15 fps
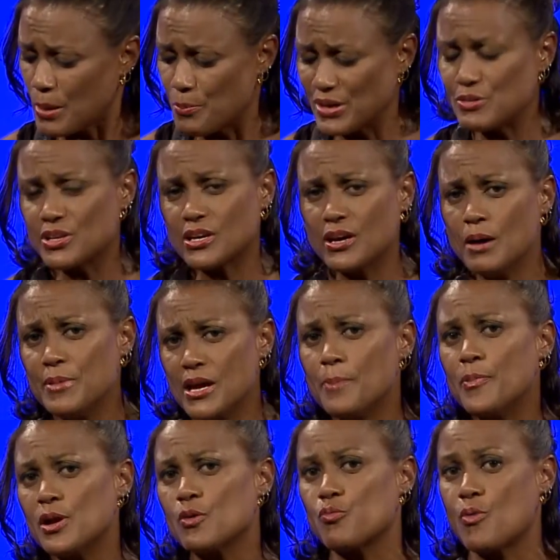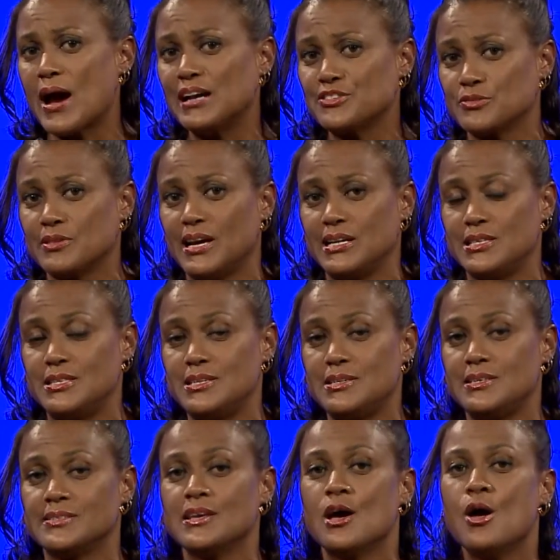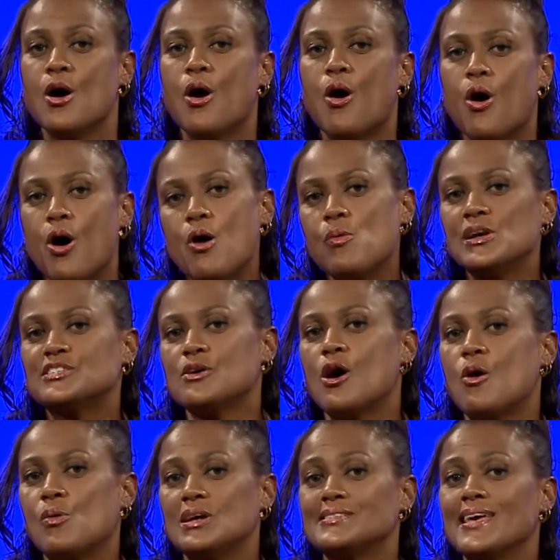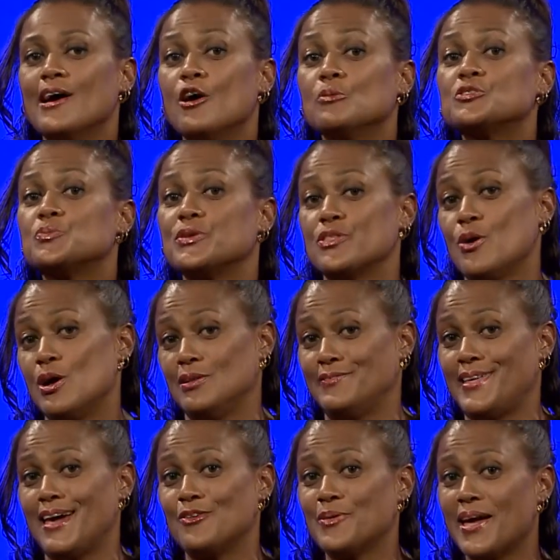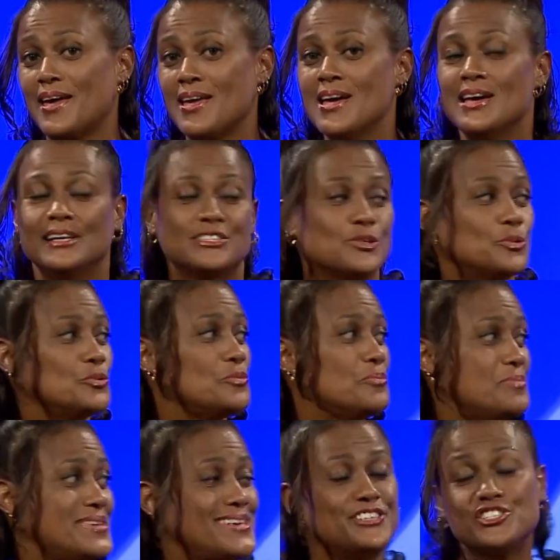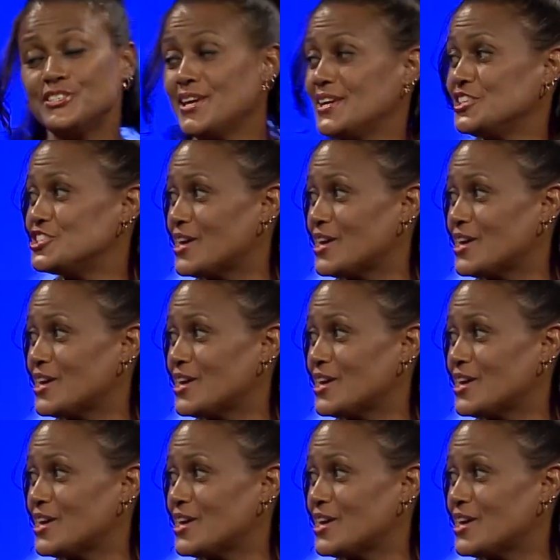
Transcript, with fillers: But coming up on a riser like these always, always helps with all of that, okay? So me, Janae, and